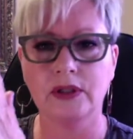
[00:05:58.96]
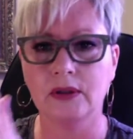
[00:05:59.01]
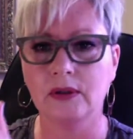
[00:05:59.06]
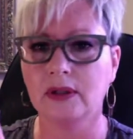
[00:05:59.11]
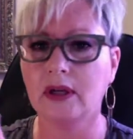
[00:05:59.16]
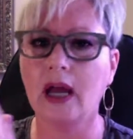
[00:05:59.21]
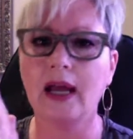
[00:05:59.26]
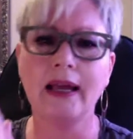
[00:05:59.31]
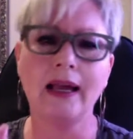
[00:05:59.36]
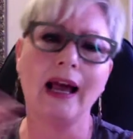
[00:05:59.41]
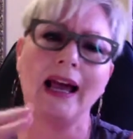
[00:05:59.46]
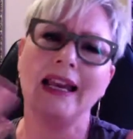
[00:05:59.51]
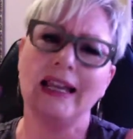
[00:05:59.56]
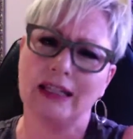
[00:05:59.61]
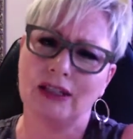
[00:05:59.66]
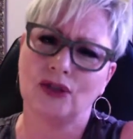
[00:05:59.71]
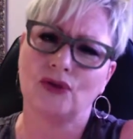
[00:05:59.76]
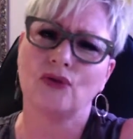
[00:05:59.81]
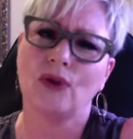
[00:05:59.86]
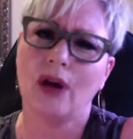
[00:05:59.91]
I
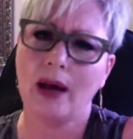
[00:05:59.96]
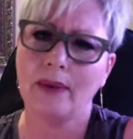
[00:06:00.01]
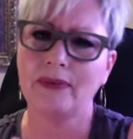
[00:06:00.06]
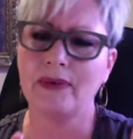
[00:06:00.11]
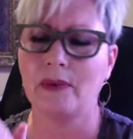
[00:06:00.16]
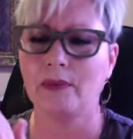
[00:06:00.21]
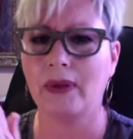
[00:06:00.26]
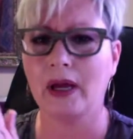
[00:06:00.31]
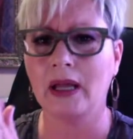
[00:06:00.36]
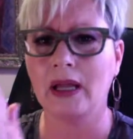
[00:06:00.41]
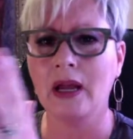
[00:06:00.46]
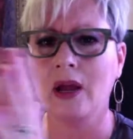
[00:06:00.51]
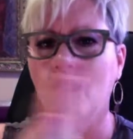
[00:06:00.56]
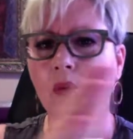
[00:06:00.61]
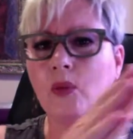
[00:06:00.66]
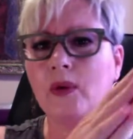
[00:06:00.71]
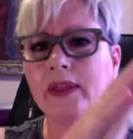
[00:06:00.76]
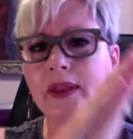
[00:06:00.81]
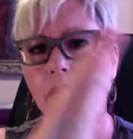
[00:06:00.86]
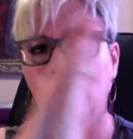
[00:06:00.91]
didn't drop them, but
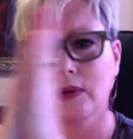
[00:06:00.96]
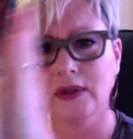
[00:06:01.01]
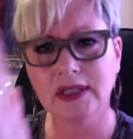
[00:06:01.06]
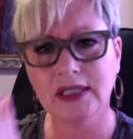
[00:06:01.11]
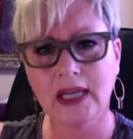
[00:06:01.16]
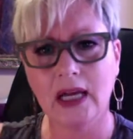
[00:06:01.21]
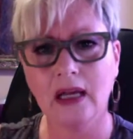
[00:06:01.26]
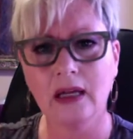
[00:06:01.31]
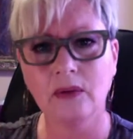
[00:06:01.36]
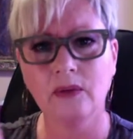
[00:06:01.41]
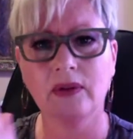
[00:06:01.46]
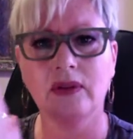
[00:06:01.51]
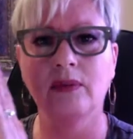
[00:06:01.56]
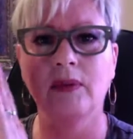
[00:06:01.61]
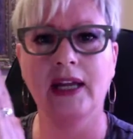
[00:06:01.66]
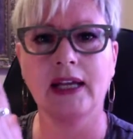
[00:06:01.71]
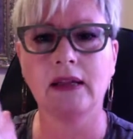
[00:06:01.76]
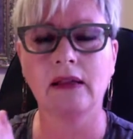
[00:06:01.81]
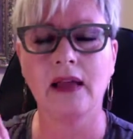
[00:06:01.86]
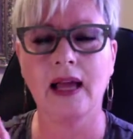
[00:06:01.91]
when they were done with
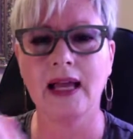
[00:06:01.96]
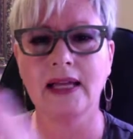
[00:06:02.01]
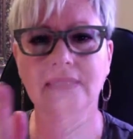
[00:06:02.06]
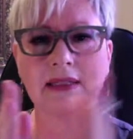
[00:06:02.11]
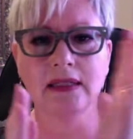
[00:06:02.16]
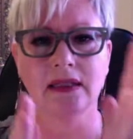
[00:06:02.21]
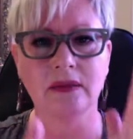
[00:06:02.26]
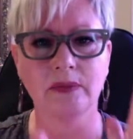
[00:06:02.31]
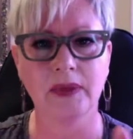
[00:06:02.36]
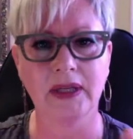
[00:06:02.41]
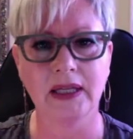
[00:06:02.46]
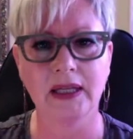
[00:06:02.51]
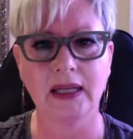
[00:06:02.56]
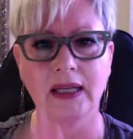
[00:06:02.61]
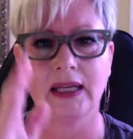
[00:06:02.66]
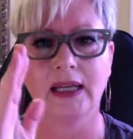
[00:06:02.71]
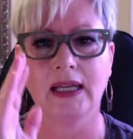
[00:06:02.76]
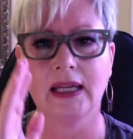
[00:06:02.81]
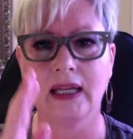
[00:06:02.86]
my classes, beginning,